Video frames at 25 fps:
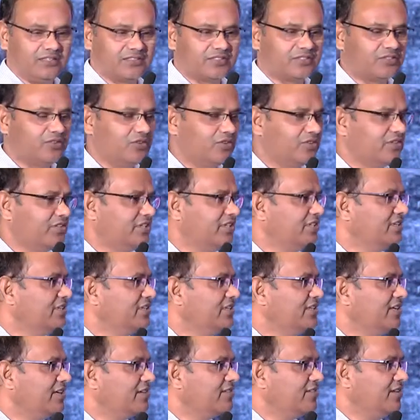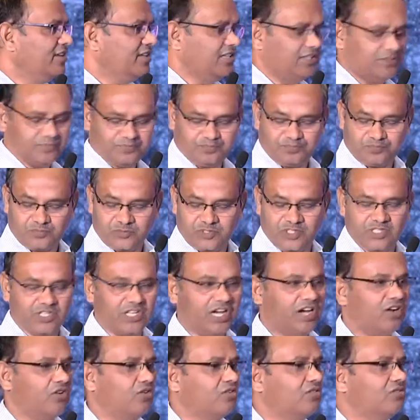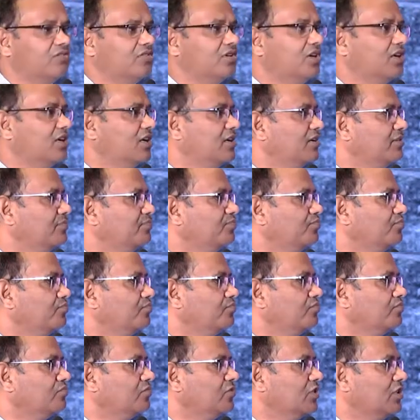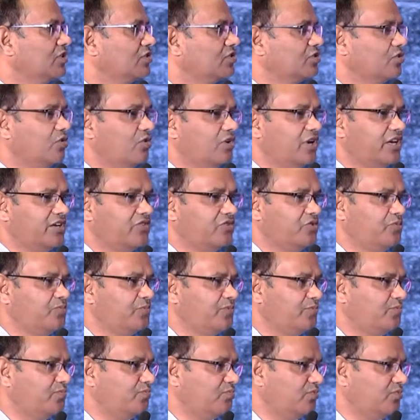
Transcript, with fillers: so this is actually now um, solar roof